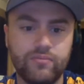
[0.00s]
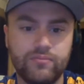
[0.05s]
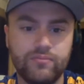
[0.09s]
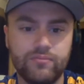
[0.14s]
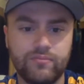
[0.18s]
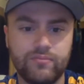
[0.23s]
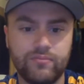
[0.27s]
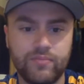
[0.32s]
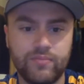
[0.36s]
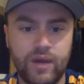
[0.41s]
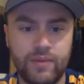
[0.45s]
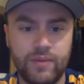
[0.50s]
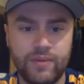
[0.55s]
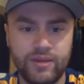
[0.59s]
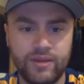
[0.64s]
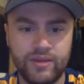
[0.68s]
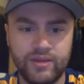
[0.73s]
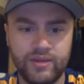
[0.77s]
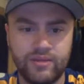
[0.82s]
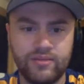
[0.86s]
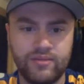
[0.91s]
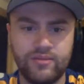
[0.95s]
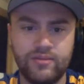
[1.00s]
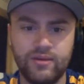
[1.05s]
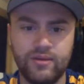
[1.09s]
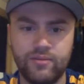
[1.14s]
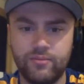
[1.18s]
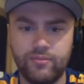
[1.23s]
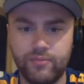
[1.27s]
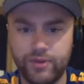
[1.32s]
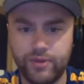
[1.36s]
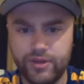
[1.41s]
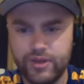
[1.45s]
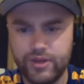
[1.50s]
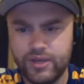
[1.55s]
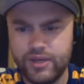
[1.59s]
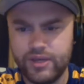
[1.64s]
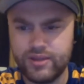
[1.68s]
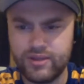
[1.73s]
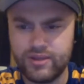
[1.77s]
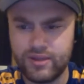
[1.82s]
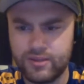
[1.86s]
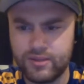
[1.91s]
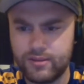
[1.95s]
I mean,
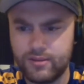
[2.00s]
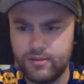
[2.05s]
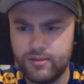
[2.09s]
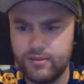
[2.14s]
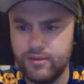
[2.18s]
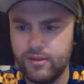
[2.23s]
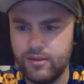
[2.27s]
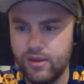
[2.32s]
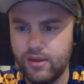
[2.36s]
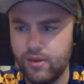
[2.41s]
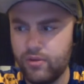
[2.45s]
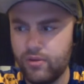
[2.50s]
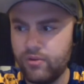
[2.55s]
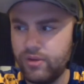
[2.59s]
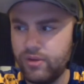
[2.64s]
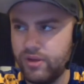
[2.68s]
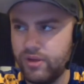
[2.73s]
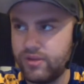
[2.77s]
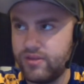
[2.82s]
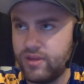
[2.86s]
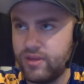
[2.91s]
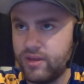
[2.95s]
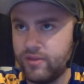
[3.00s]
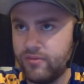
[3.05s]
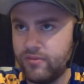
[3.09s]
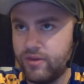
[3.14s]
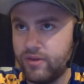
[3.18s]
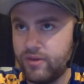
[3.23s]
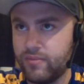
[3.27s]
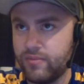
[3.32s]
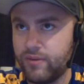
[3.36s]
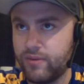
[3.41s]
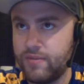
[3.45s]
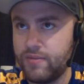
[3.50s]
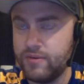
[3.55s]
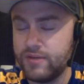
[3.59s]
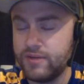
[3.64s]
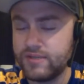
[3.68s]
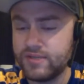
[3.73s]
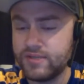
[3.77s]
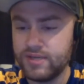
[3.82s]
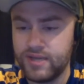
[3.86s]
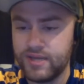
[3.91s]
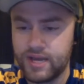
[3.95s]
the only thing we could probably
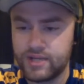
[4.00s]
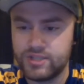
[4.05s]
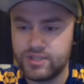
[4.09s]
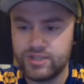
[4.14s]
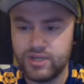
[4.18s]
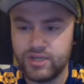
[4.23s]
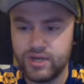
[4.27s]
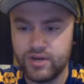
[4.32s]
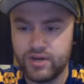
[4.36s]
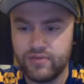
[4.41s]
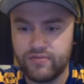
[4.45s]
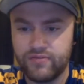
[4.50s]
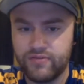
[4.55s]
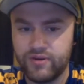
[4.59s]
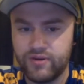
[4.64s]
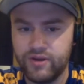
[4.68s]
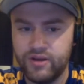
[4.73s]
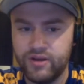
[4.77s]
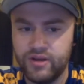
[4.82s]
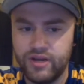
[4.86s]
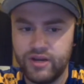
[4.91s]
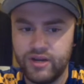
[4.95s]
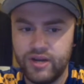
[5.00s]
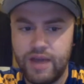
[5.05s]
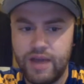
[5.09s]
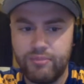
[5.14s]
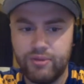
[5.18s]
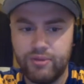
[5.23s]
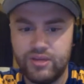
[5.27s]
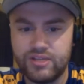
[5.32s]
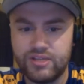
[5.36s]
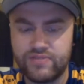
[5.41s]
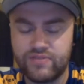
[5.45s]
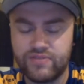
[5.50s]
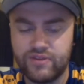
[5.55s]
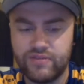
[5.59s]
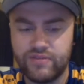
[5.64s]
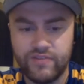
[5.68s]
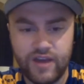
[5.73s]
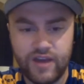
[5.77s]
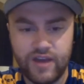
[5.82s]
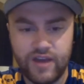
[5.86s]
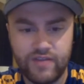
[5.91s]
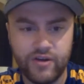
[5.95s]
see next year for Indianapolis for the
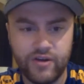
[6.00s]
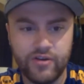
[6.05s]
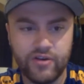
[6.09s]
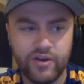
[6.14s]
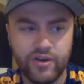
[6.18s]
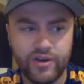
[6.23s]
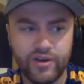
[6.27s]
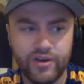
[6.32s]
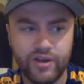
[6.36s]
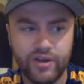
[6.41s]
500